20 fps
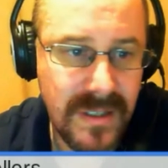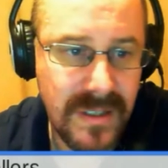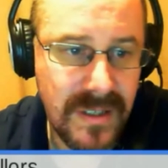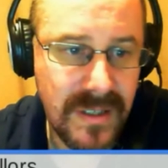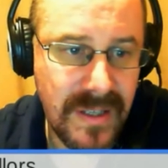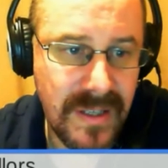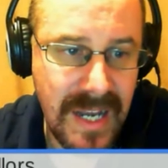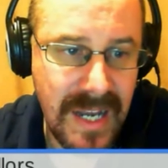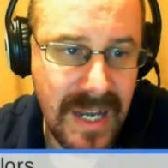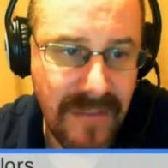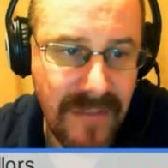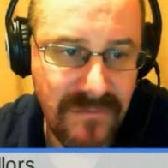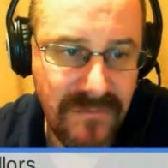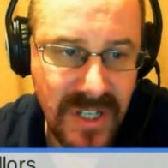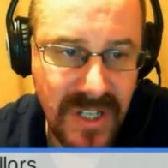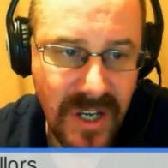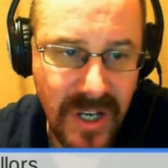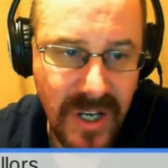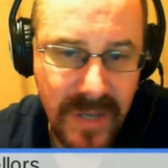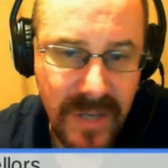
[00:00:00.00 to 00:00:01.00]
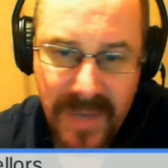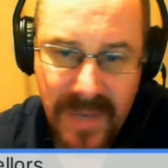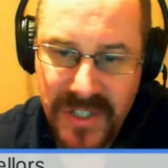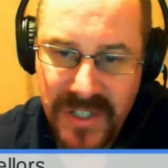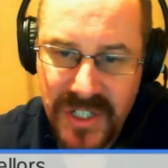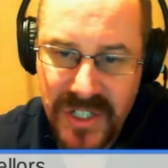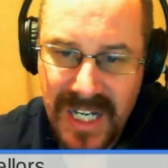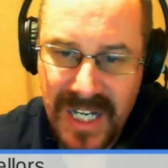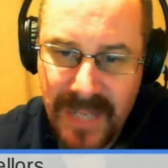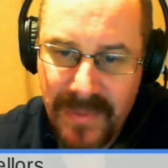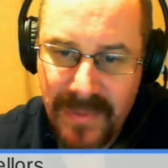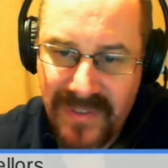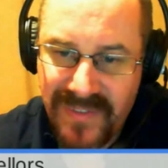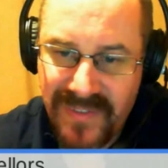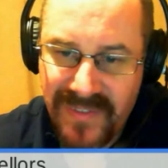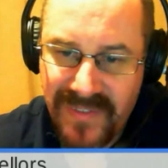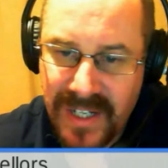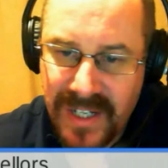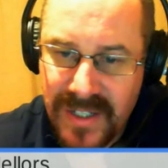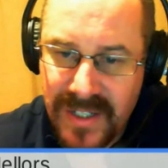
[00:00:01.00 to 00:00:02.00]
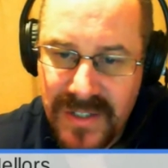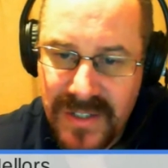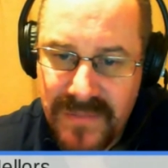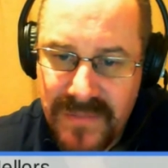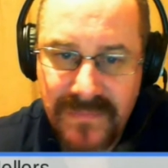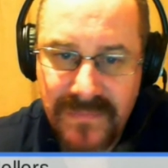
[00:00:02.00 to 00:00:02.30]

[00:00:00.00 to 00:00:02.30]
and then every time I just click my fingers.